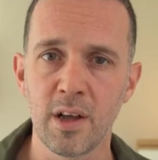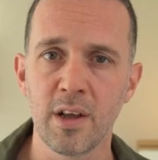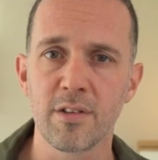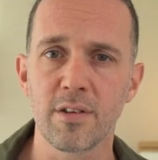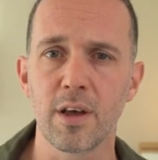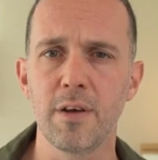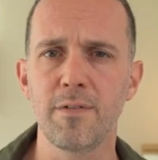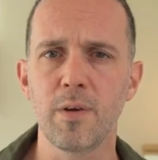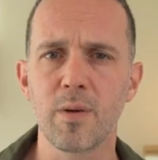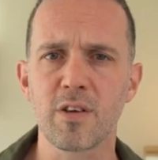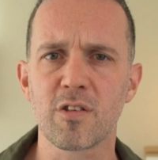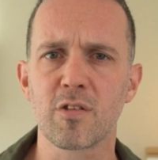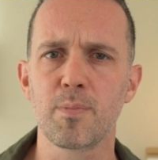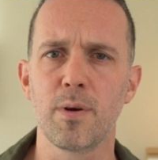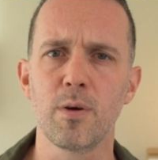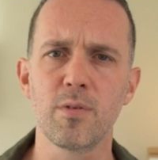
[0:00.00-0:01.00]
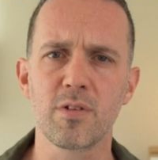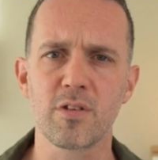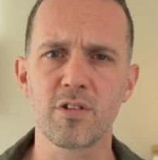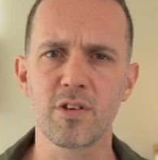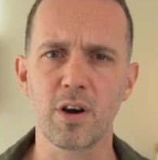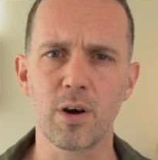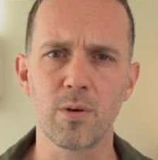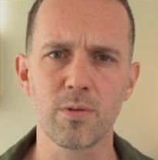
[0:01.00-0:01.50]
So if you expose a
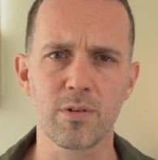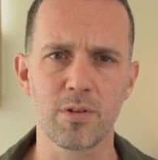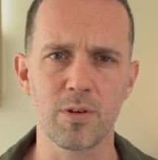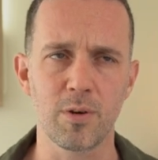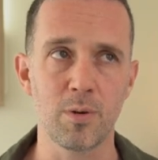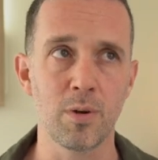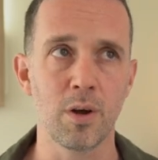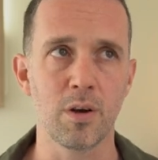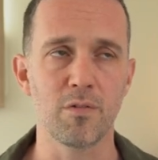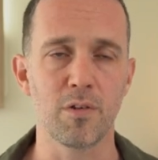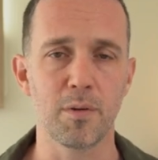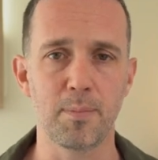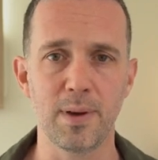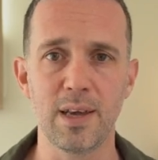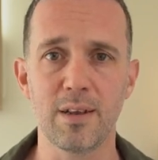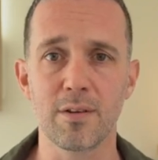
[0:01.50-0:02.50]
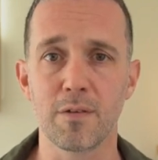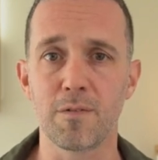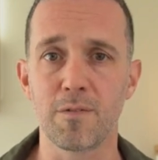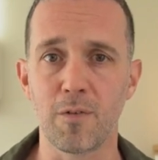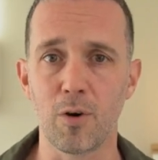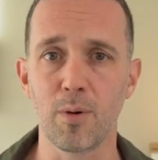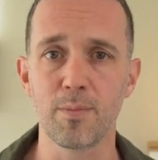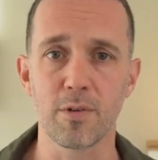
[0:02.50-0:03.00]
child to repeated
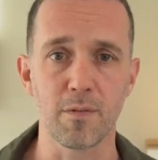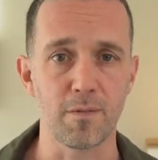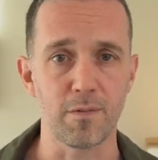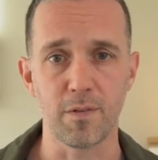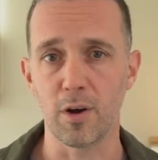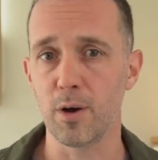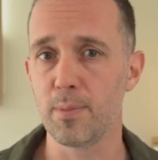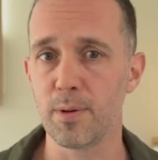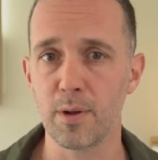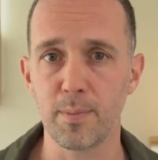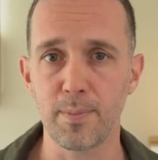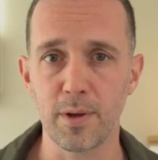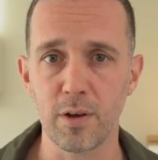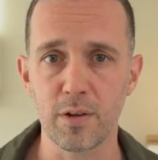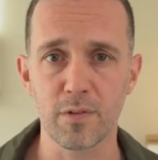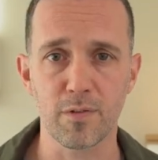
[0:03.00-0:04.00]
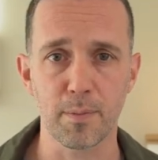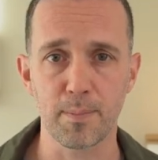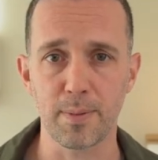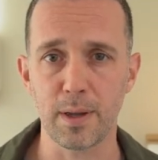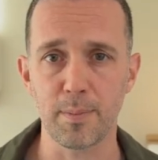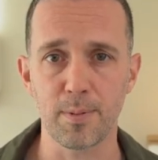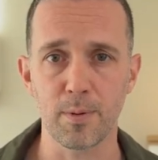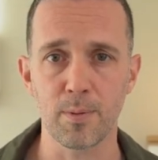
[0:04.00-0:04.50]
forms of verbal abuse from
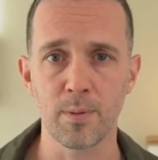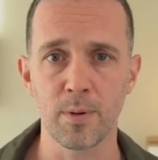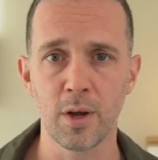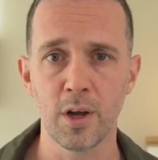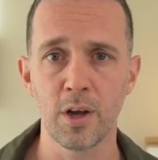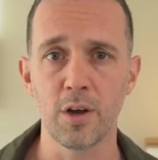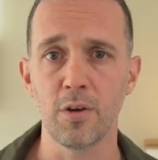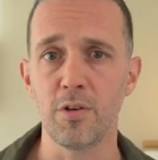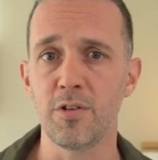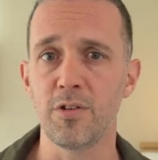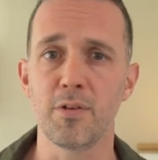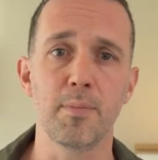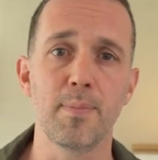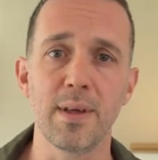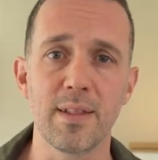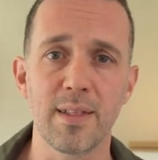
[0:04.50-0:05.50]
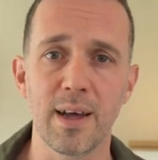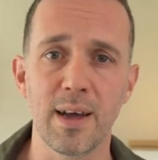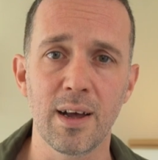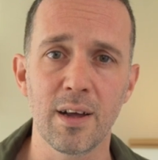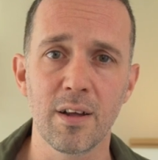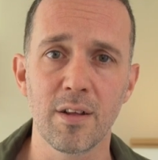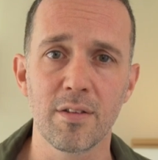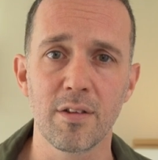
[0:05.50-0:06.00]
people who should be
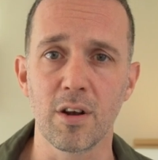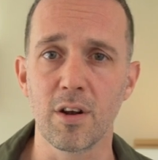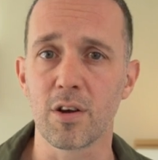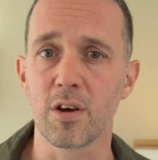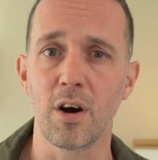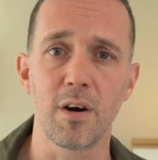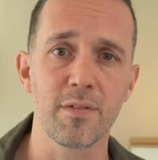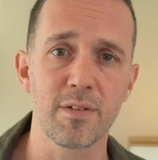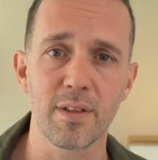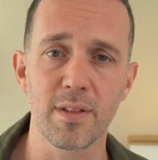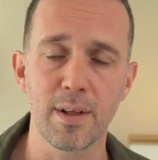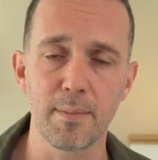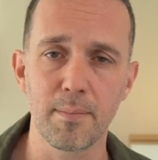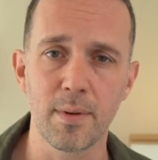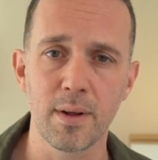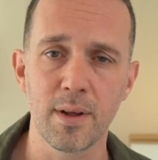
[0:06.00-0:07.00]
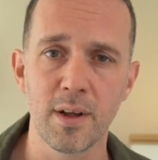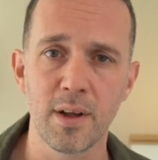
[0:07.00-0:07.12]
there to look after them,